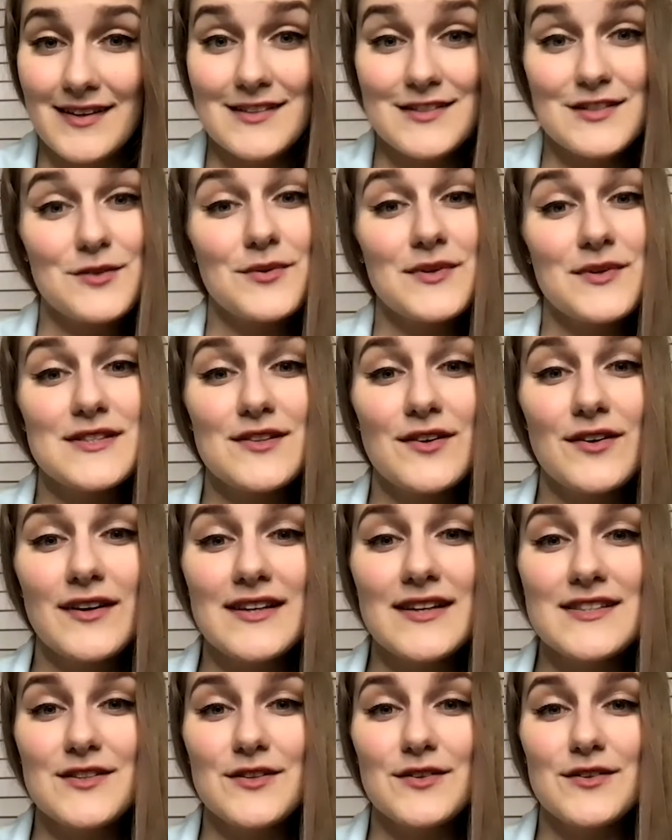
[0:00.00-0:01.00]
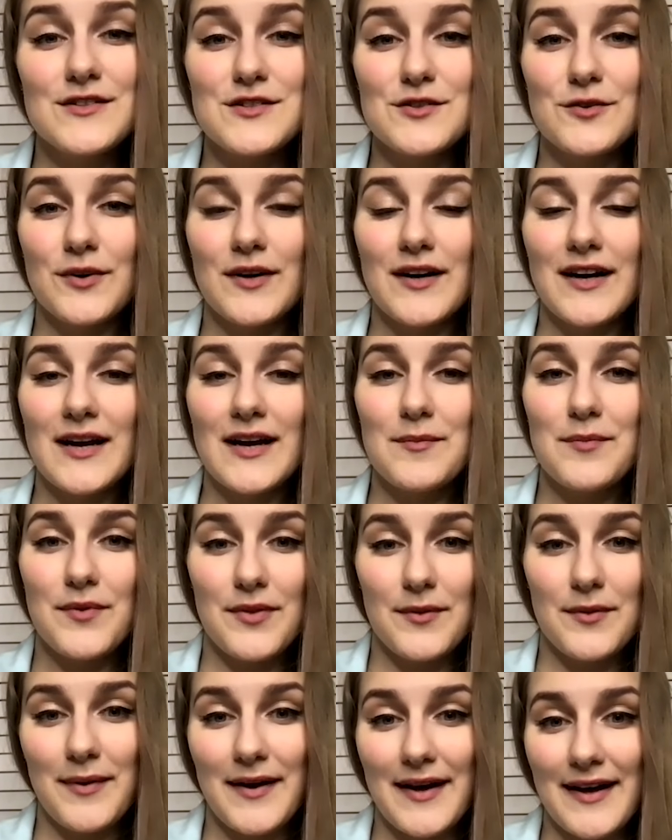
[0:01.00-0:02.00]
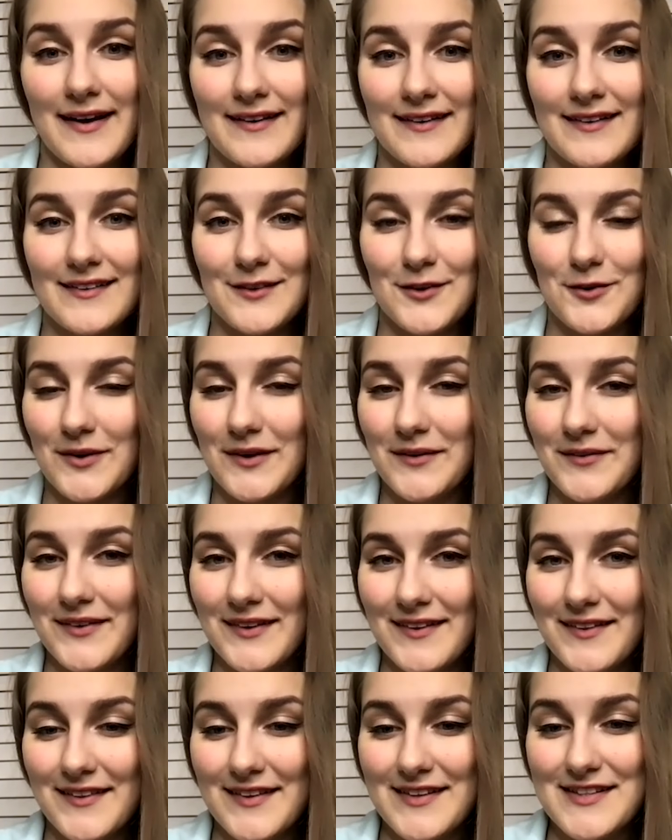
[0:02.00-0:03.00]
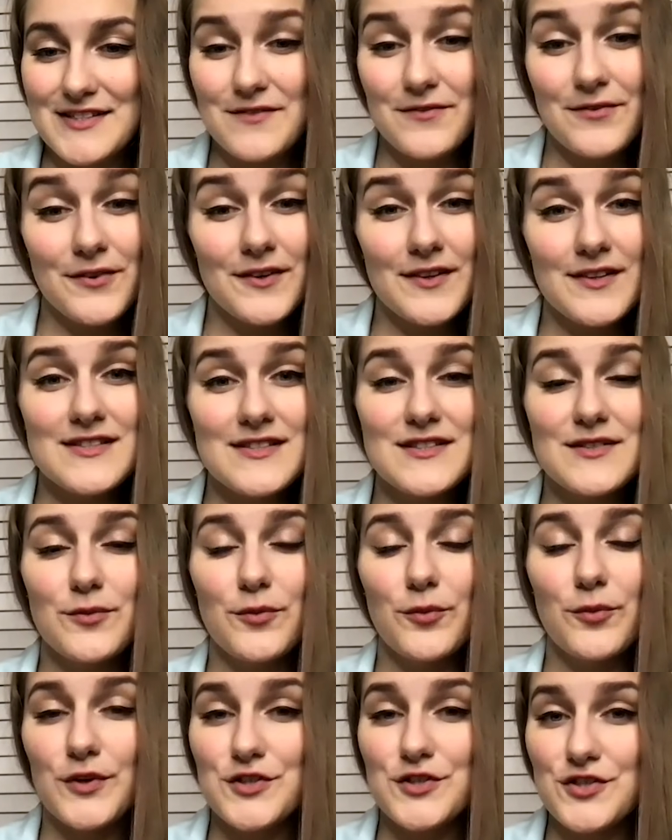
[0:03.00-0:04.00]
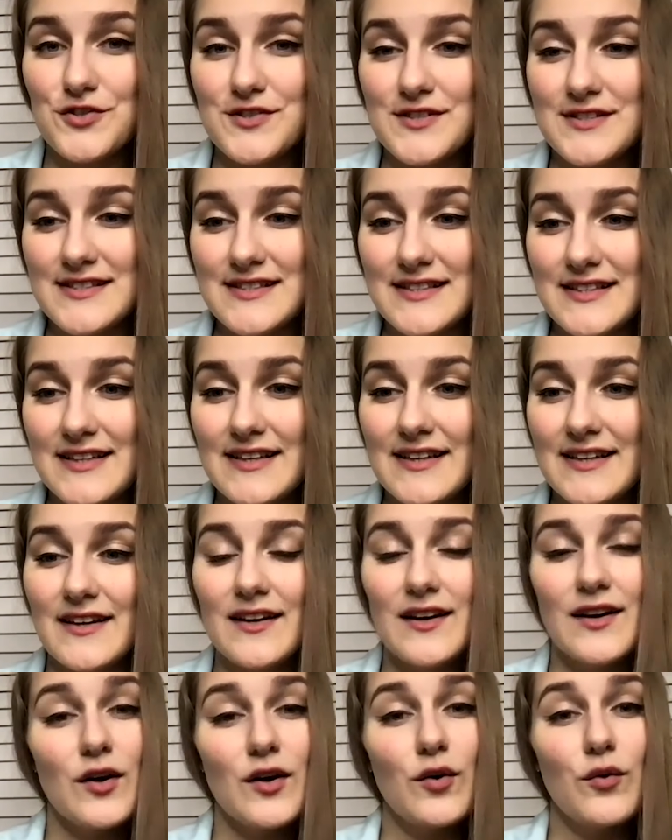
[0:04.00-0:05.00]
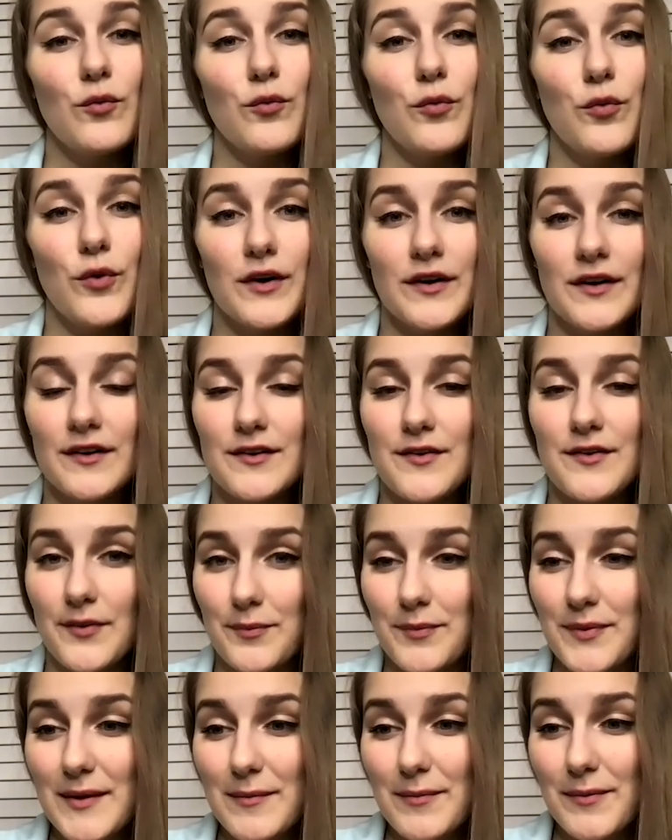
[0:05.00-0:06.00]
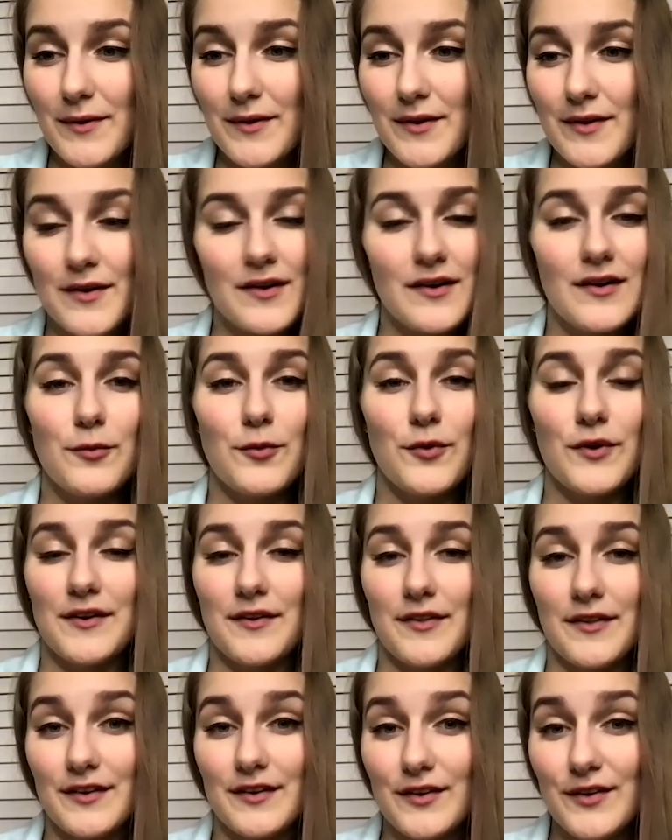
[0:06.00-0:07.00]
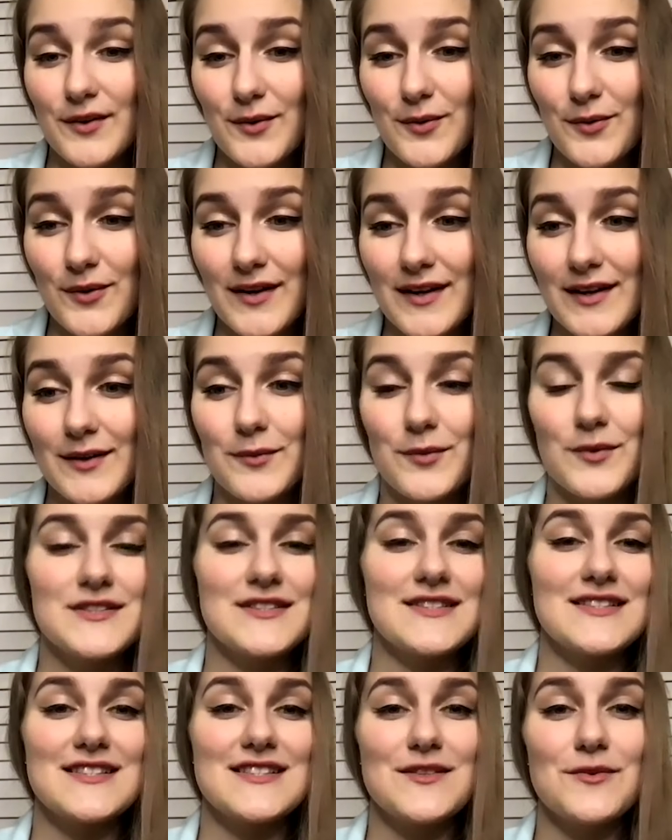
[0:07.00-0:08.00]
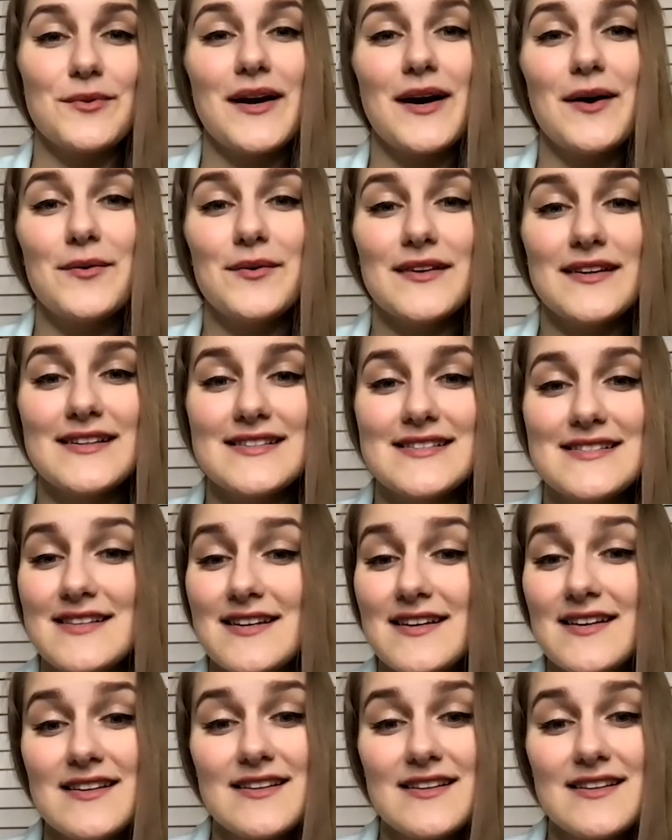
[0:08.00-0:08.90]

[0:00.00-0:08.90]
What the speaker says: So as long as you describe the banal, trivial things first, what you see, what are the people, what are they doing, what's the surroundings,